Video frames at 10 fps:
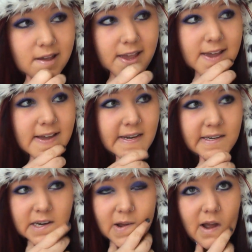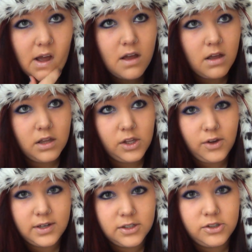And
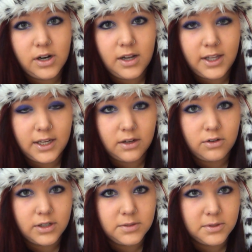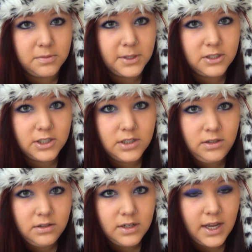you had to draw like a Christmas picture,
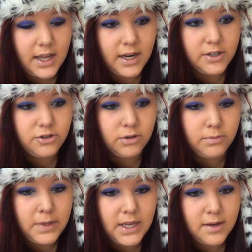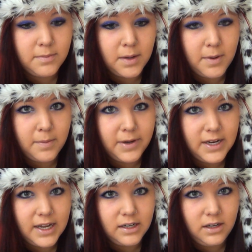and I drew me and my mom and
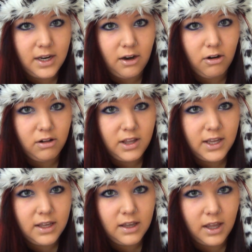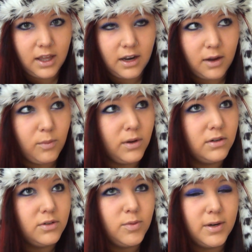dad caroling, and I
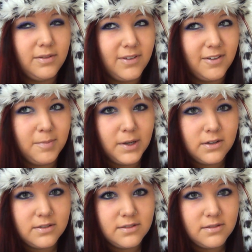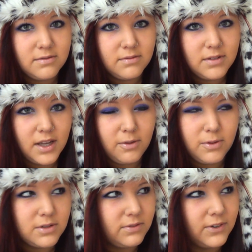won 25 bucks. It
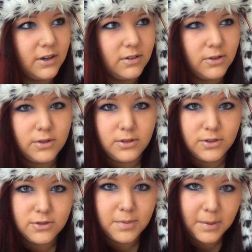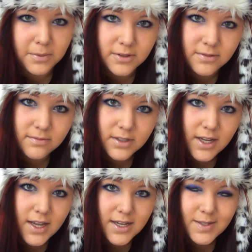was for our local newspaper.
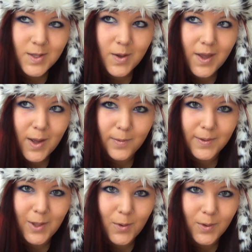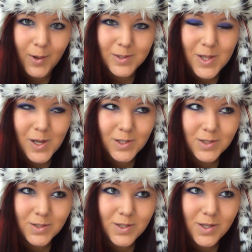So yeah, I won that when I was like
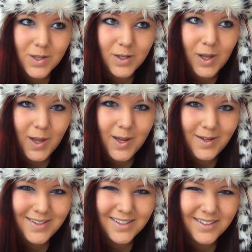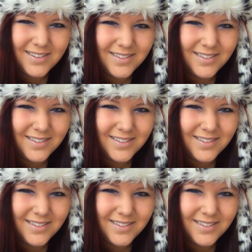8.